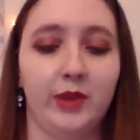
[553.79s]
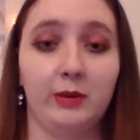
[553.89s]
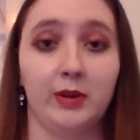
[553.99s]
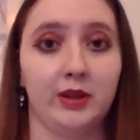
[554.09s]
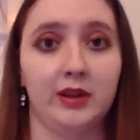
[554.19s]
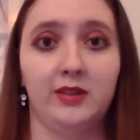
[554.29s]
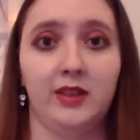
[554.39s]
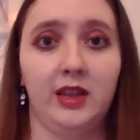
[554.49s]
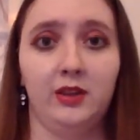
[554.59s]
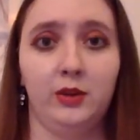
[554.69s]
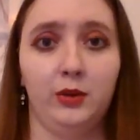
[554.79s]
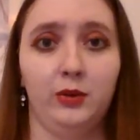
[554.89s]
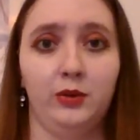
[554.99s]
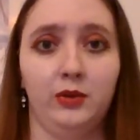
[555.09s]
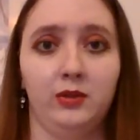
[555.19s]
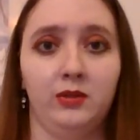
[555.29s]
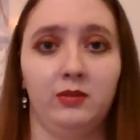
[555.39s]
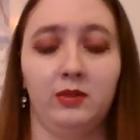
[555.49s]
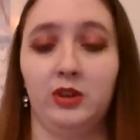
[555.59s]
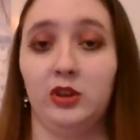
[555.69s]
I'm not gonna say who,
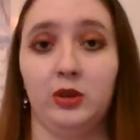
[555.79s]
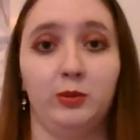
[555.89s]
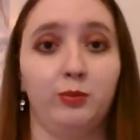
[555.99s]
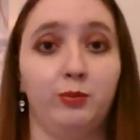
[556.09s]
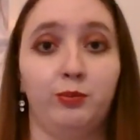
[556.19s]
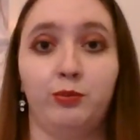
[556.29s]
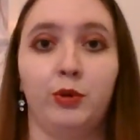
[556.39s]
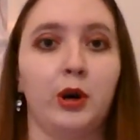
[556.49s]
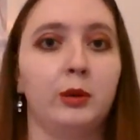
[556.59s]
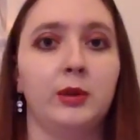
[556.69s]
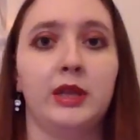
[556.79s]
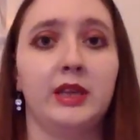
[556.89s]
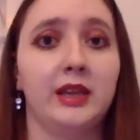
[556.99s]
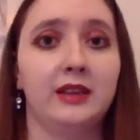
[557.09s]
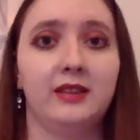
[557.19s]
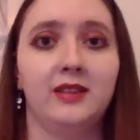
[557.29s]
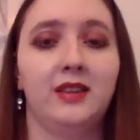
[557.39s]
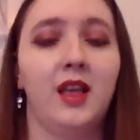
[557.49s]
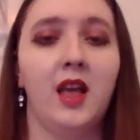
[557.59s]
you could probably guess,